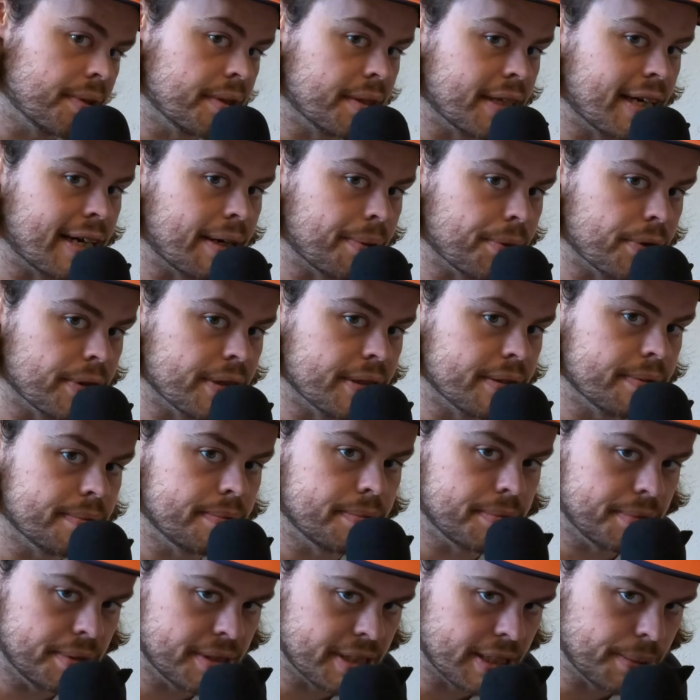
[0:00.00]
Now we're in
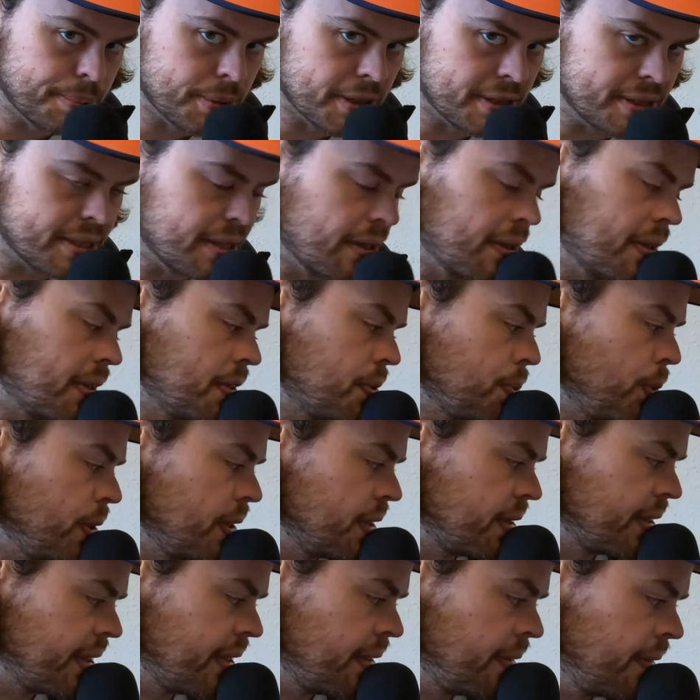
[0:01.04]
deepest, darkest
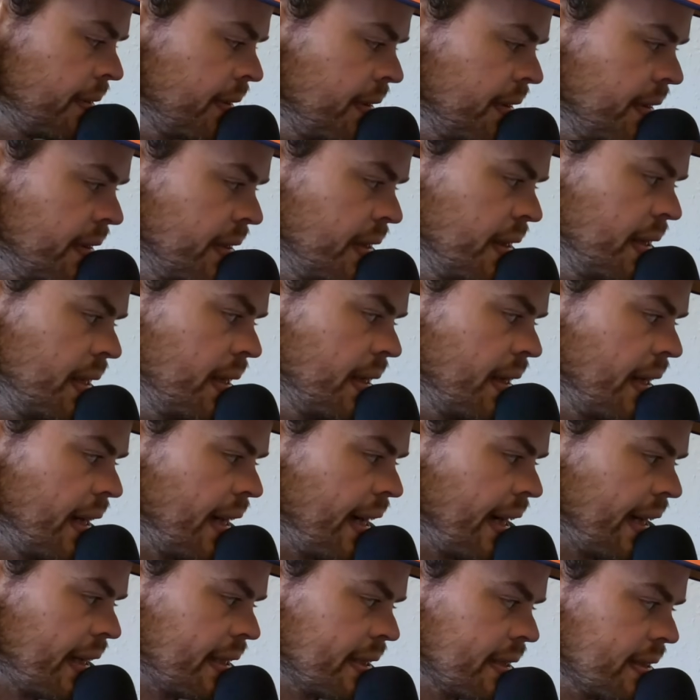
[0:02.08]
winter.
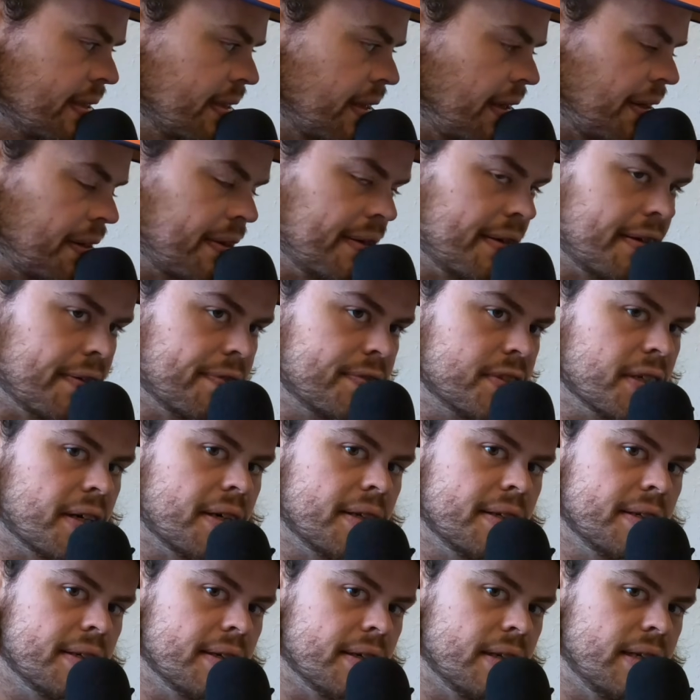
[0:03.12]
And I think I've
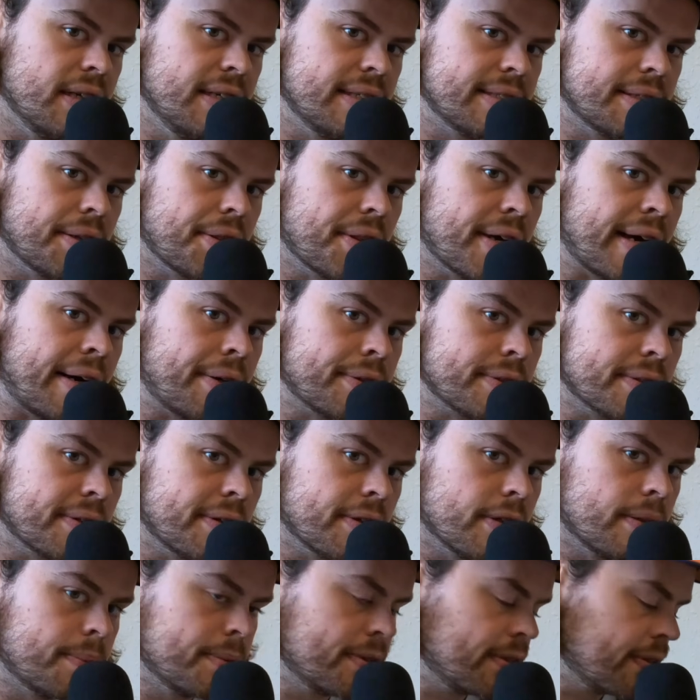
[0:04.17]
done at least 1,000
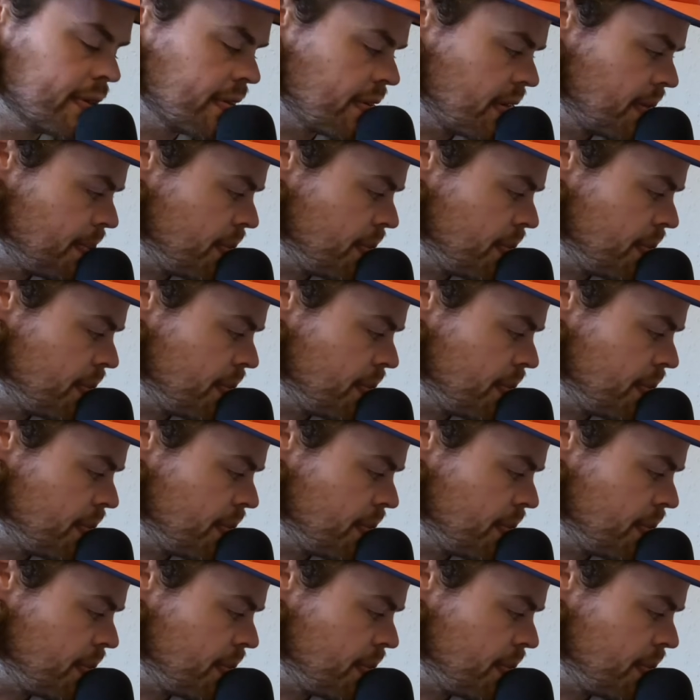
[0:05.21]
kilometers on